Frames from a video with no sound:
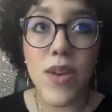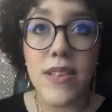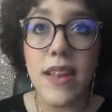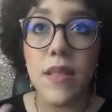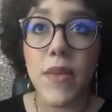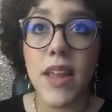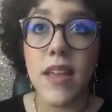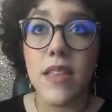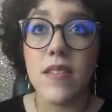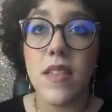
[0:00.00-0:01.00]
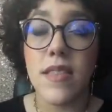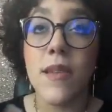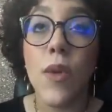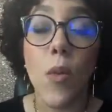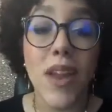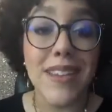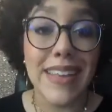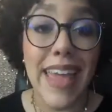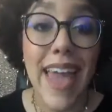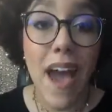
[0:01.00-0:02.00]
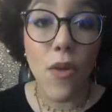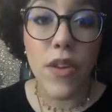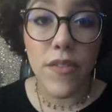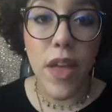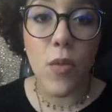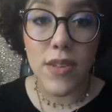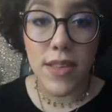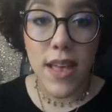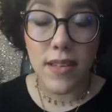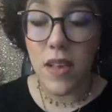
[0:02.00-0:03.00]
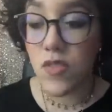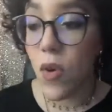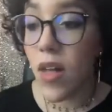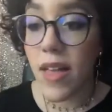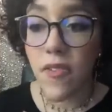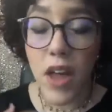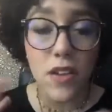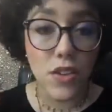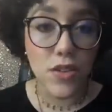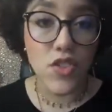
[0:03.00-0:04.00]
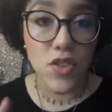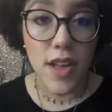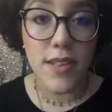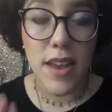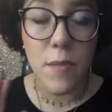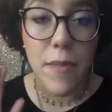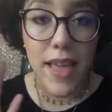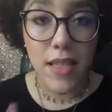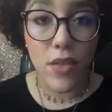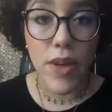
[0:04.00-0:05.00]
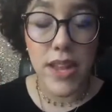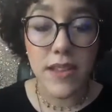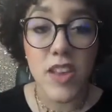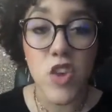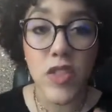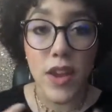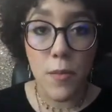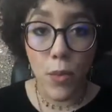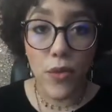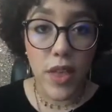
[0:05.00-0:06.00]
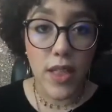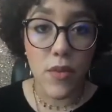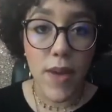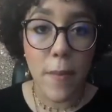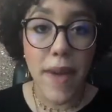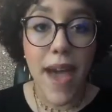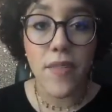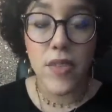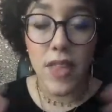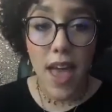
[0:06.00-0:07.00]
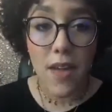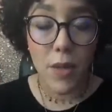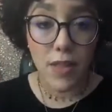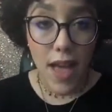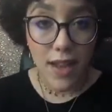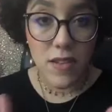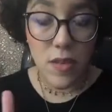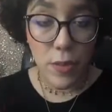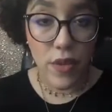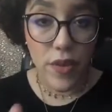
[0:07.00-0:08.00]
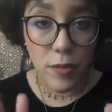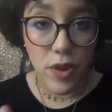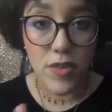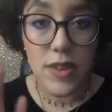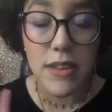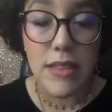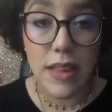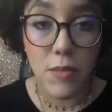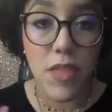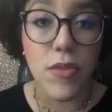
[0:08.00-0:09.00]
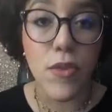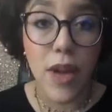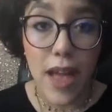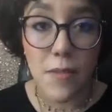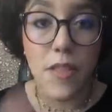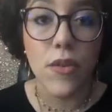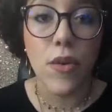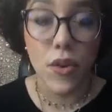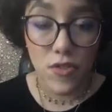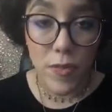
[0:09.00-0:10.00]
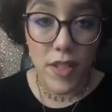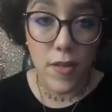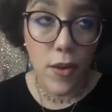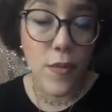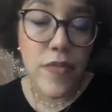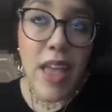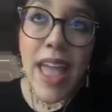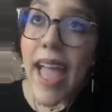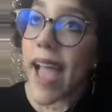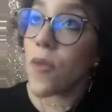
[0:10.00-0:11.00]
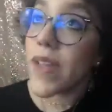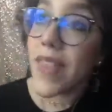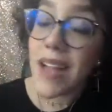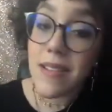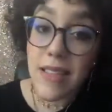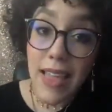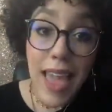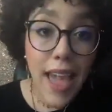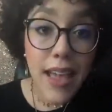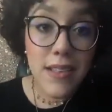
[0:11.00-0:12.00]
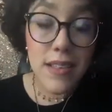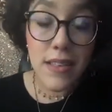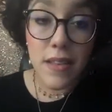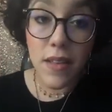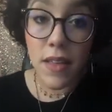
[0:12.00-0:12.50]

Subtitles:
We said at the beginning of this, the thing we wanted to get out of it was this. And so all I've got to do is trust that I'm making the right decision, that I'm moving in the right path, and that I'm aligned to the perfect person to lead me through, guide me through, coach me through. And when that's the case,